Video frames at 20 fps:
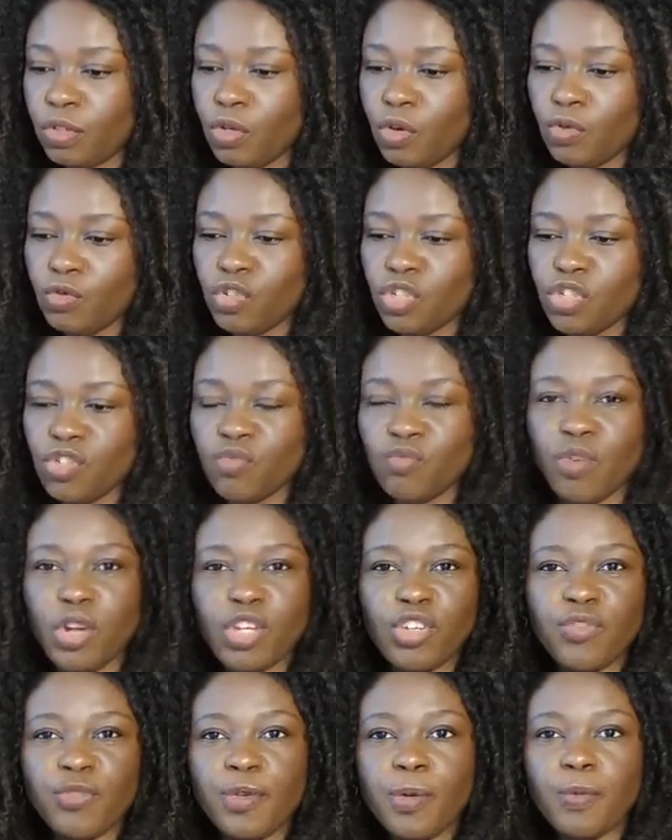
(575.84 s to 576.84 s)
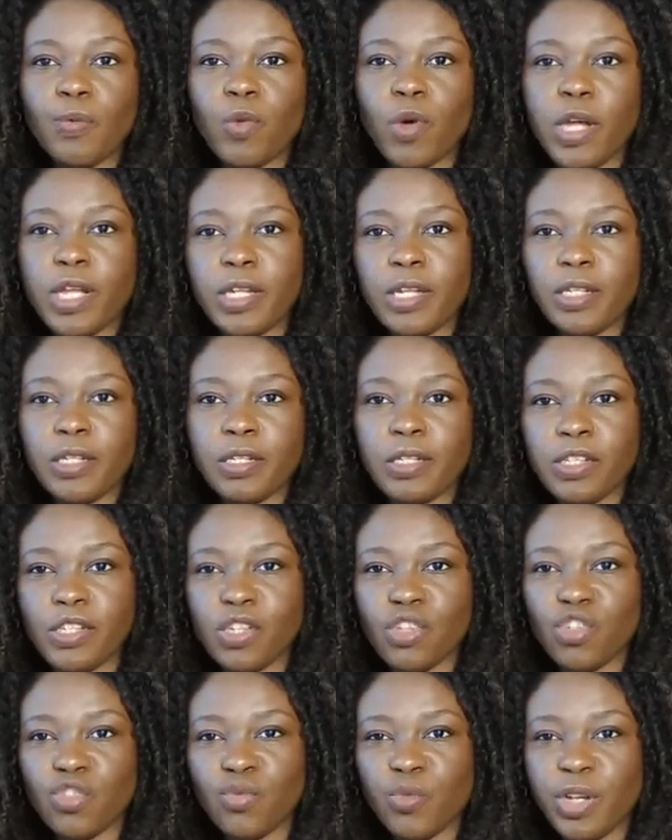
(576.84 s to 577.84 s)
don't just rush from one
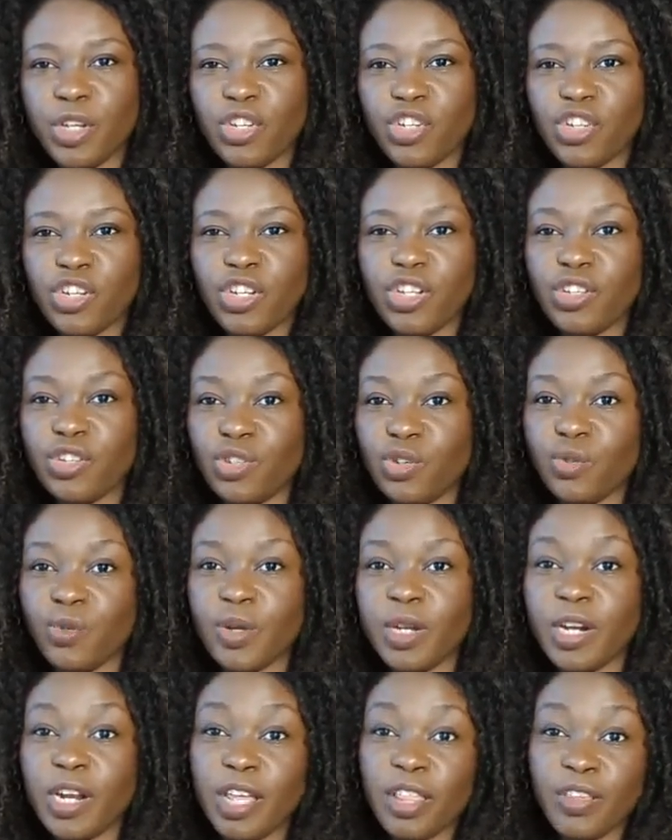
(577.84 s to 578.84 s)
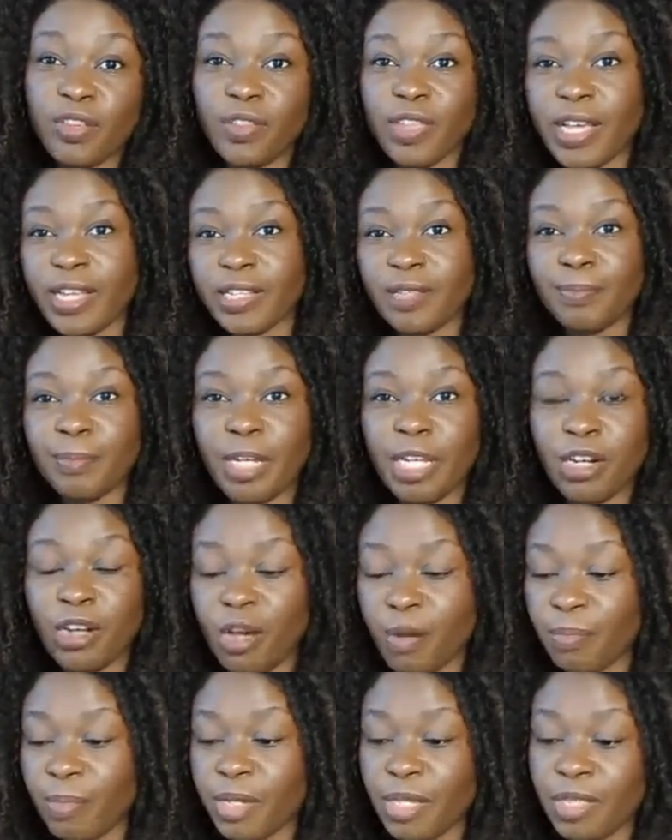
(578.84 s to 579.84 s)
situation into another that may
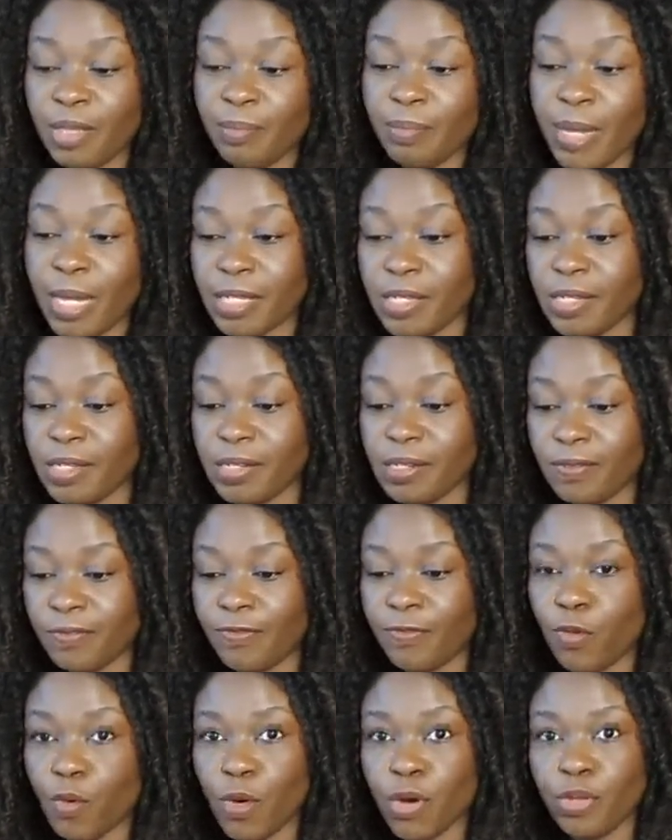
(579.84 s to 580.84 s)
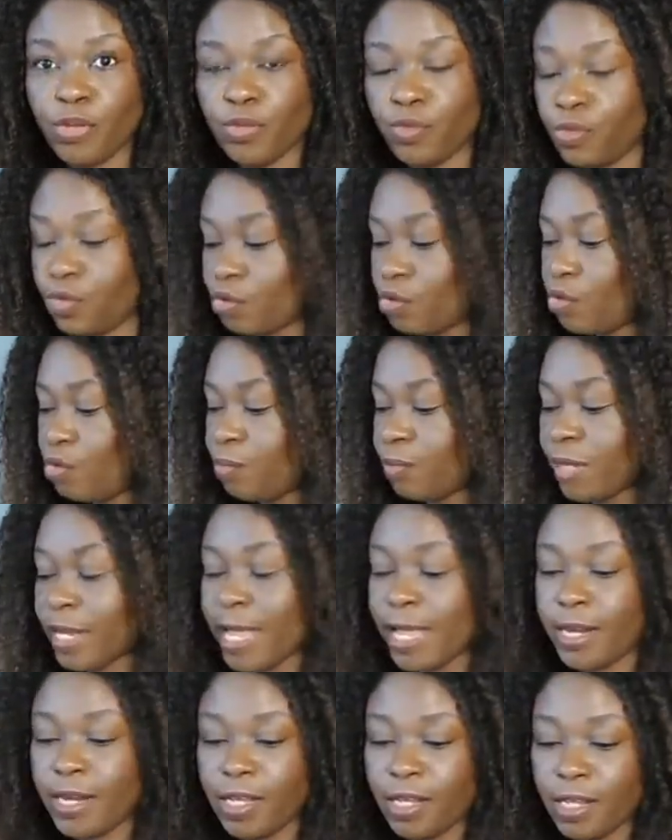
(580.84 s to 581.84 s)
not be the best for you. So
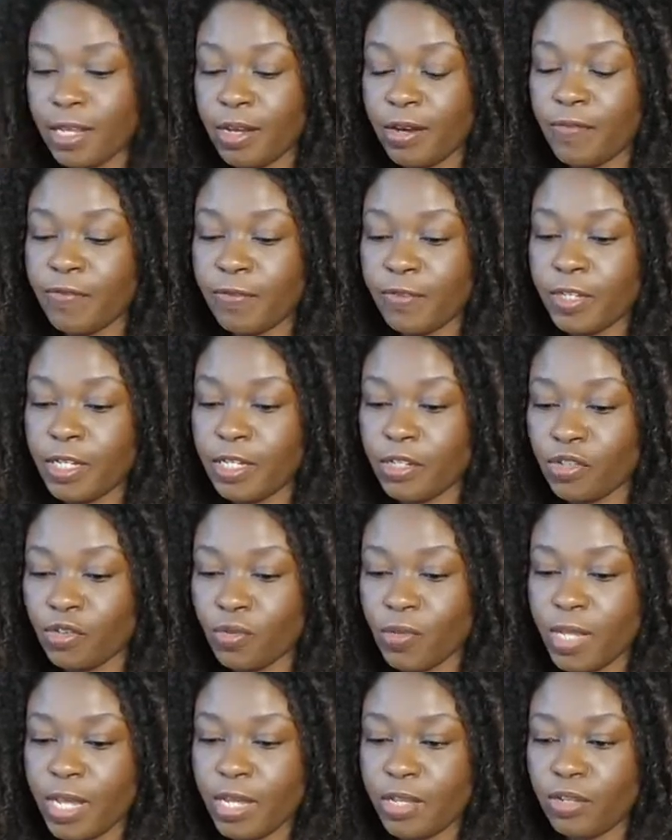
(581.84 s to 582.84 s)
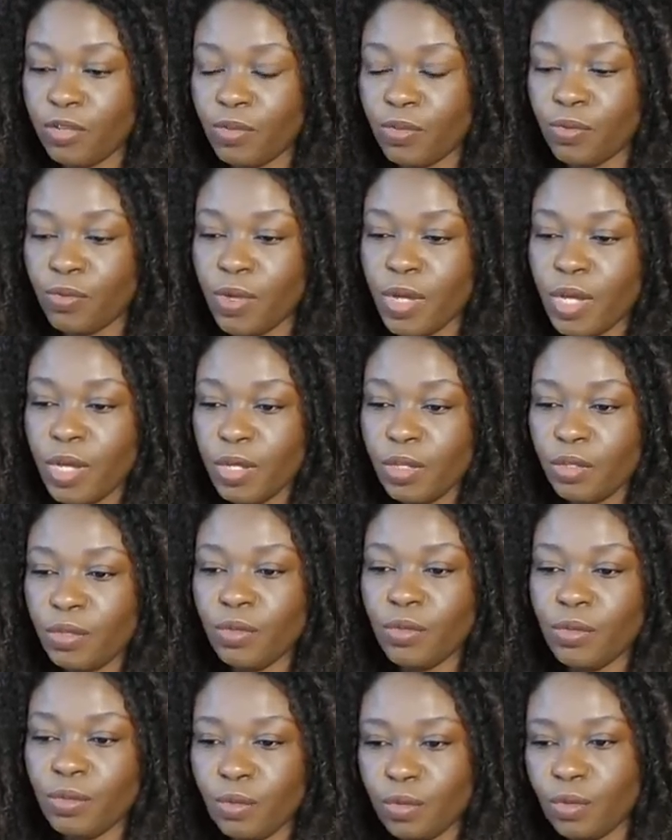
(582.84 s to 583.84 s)
plan it carefully so that you
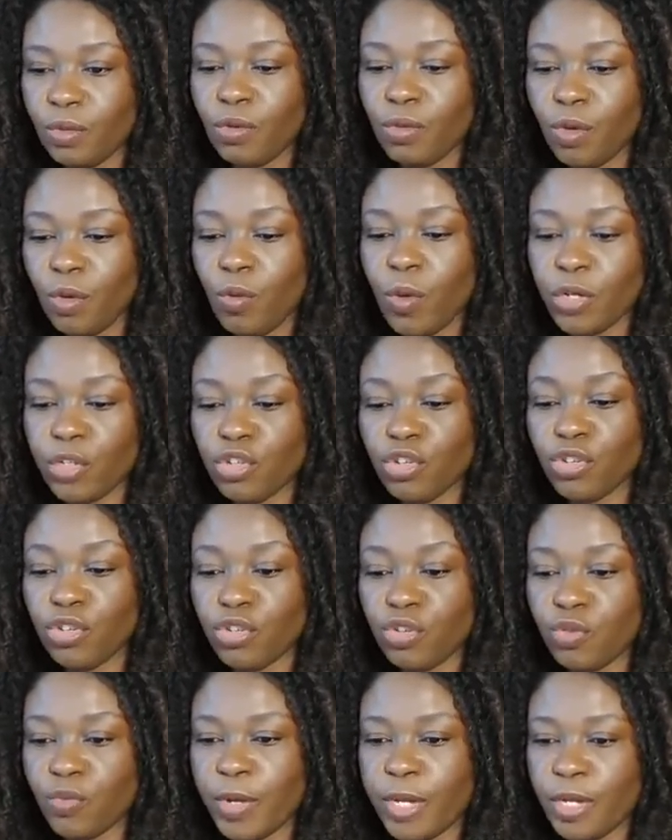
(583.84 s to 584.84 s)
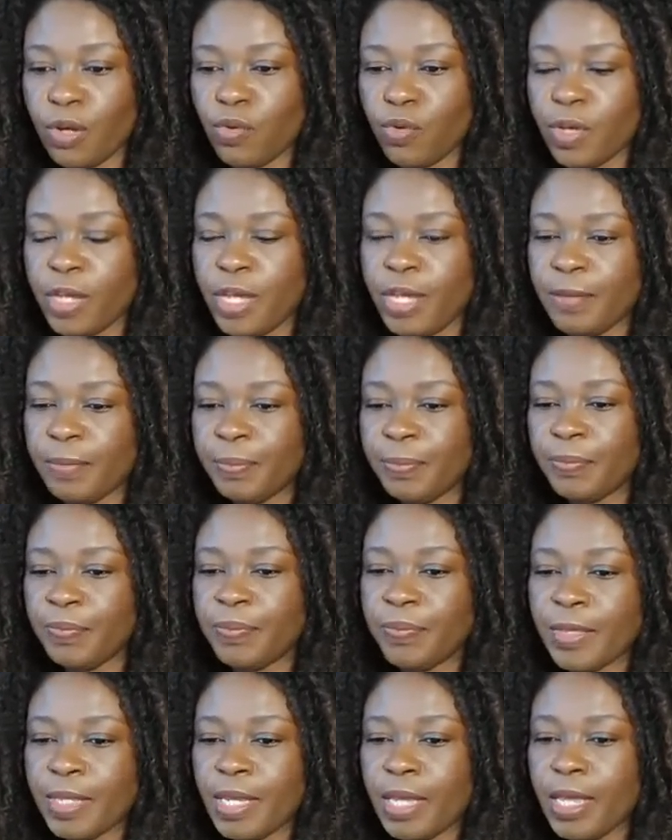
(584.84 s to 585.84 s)
know what you're doing. Okay,
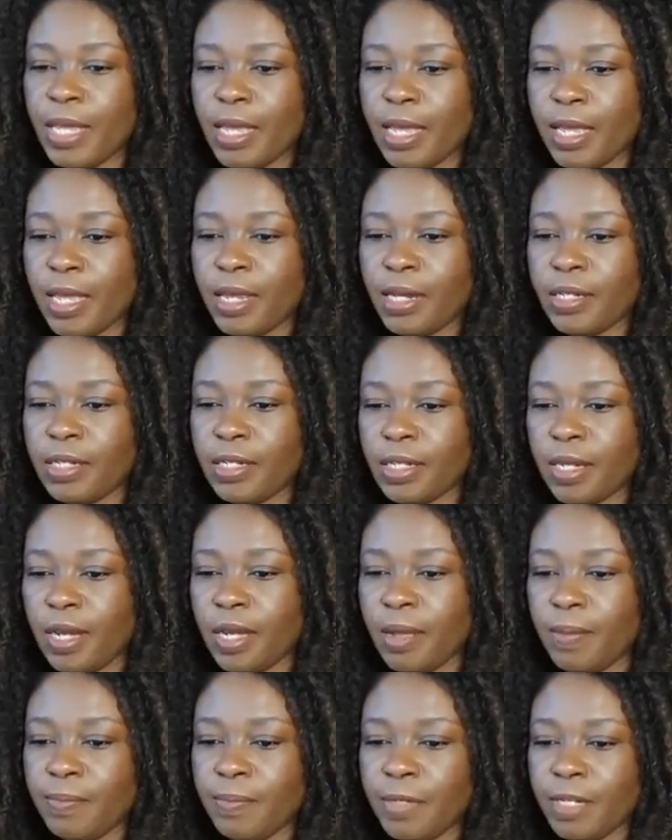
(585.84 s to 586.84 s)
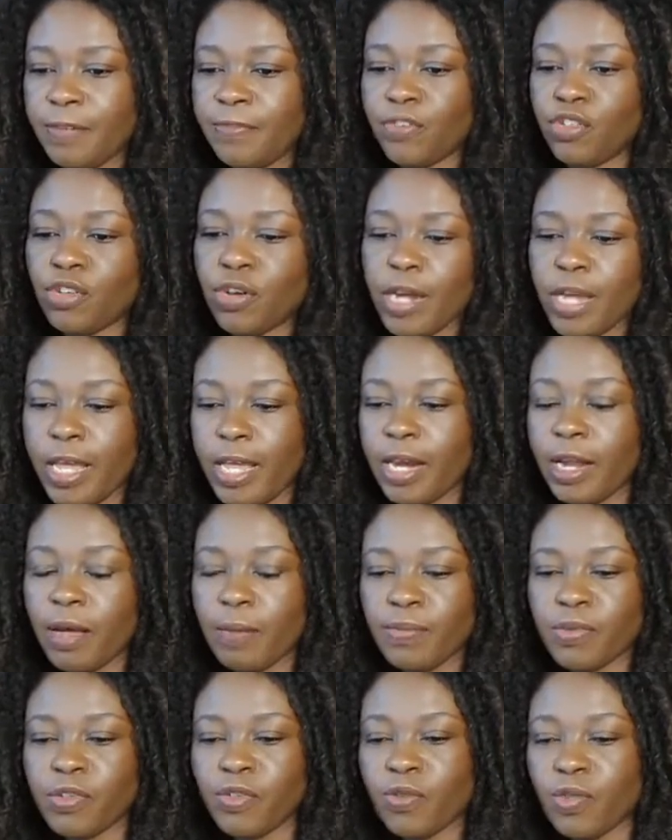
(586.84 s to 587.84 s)
and lift your head
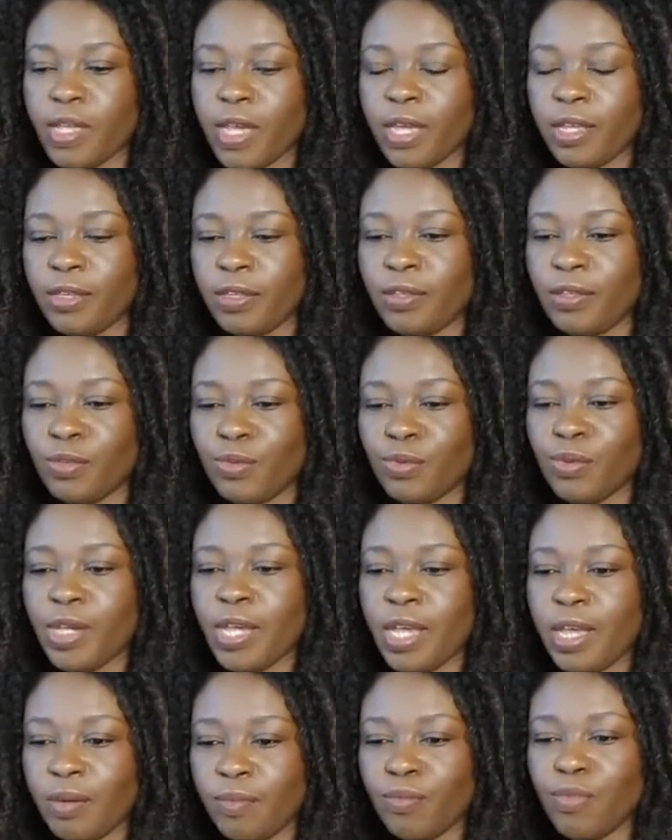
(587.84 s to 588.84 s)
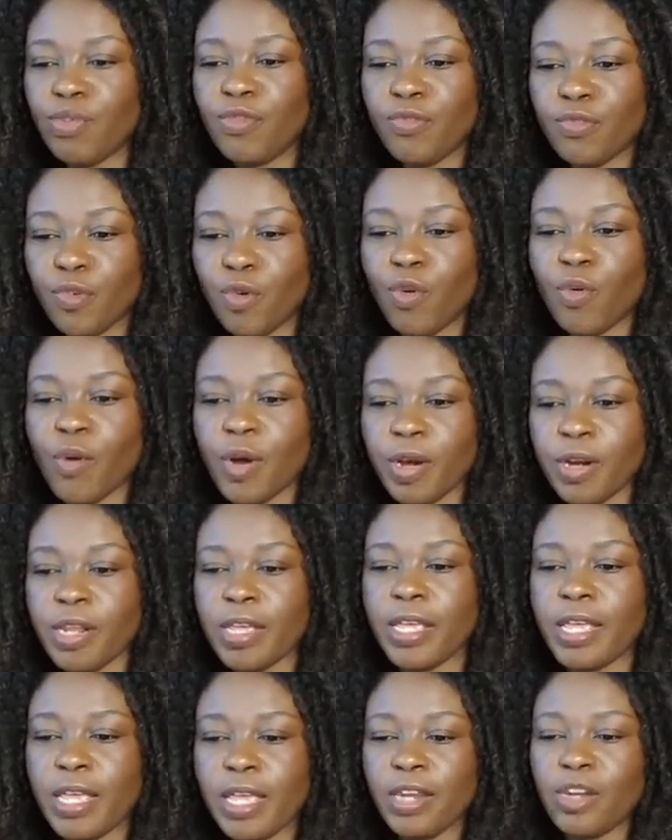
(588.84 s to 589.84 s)
up so that you can move forward
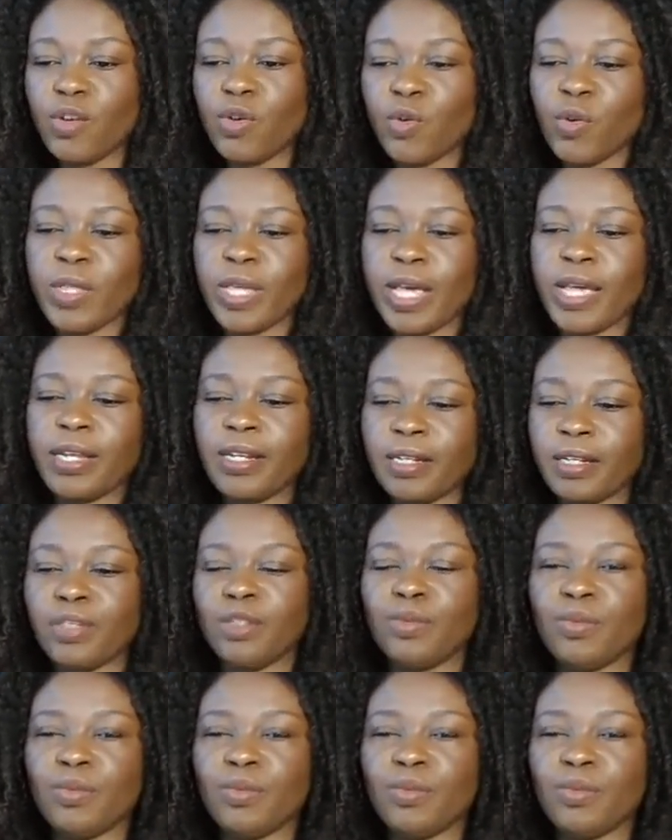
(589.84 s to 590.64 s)
and know that